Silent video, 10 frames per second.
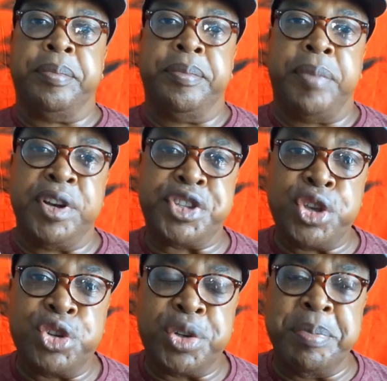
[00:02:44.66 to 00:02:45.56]
by
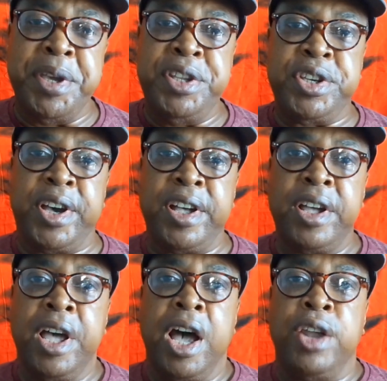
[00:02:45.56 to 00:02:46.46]
social media
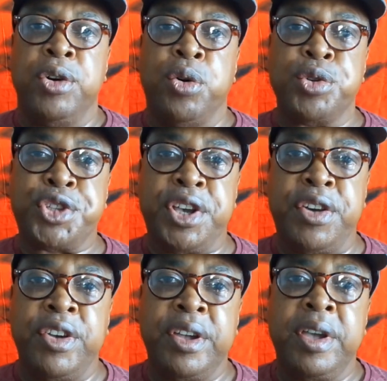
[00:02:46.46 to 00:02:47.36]
and
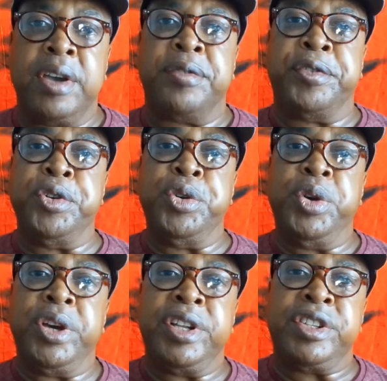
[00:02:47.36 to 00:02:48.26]
also through
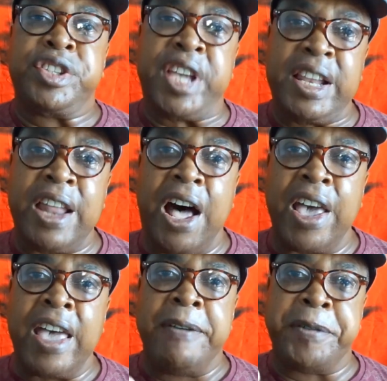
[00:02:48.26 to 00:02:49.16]

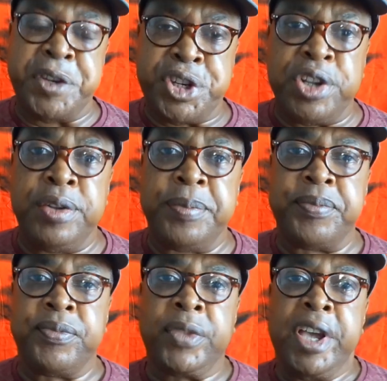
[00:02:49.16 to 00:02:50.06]
television,
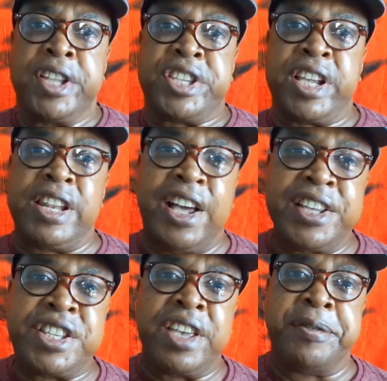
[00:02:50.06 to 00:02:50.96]

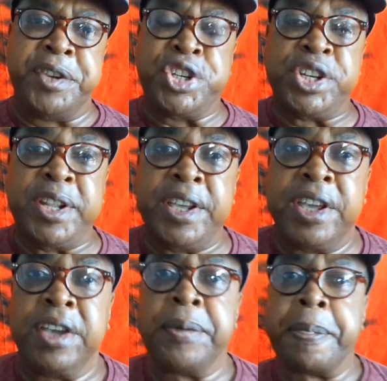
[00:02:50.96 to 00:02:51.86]
televised visually,
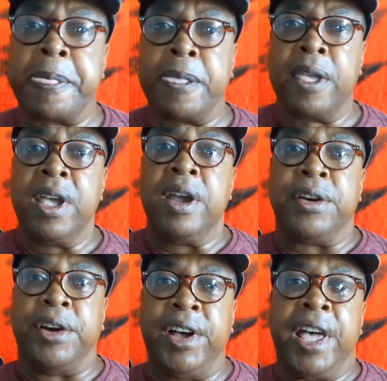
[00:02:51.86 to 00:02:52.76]

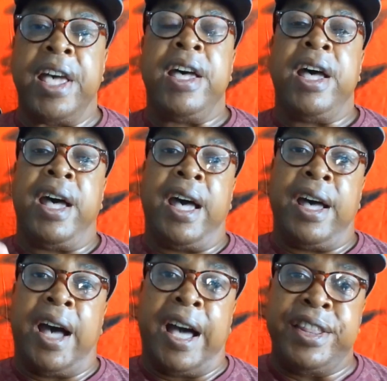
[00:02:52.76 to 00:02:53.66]
right?
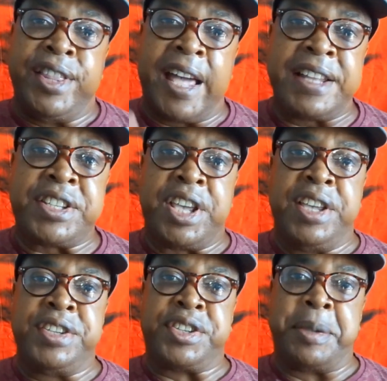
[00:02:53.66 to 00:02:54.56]
And that
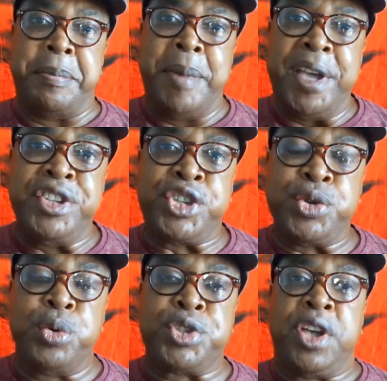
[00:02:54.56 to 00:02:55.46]
is the main
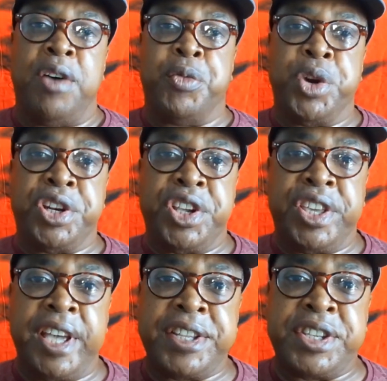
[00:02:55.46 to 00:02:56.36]
source of where they're
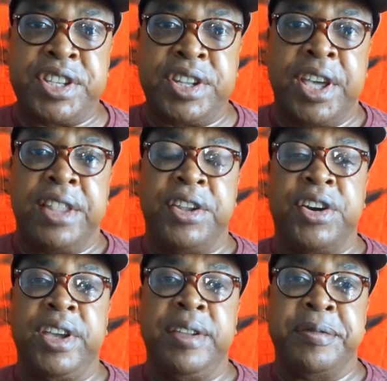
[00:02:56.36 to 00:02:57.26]
getting their
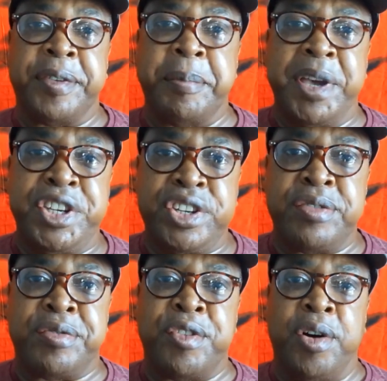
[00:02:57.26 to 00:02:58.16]
information
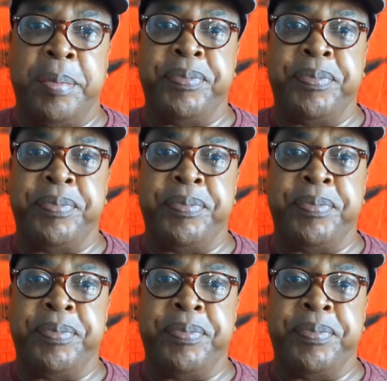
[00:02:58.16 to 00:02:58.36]
from.